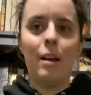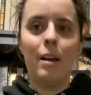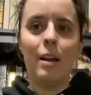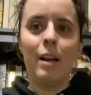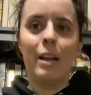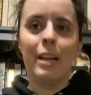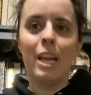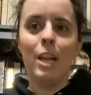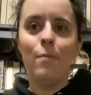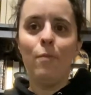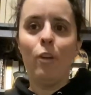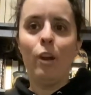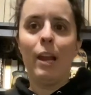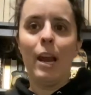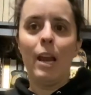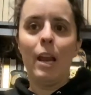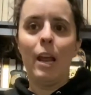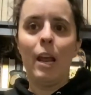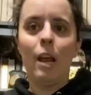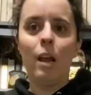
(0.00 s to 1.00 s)
I keep
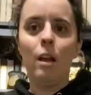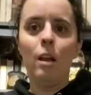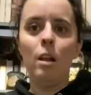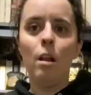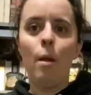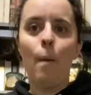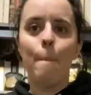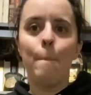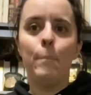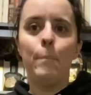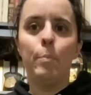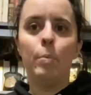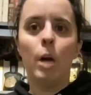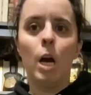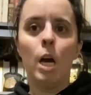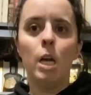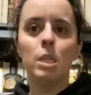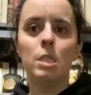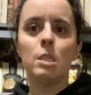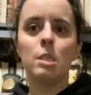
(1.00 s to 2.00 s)
forgetting,
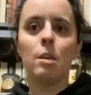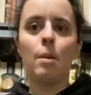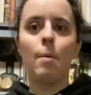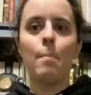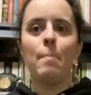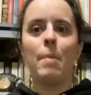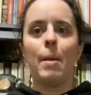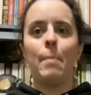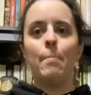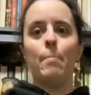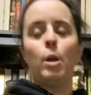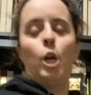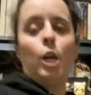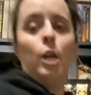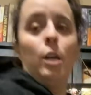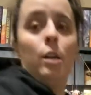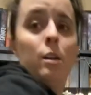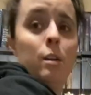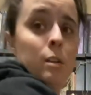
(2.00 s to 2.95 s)
but my merch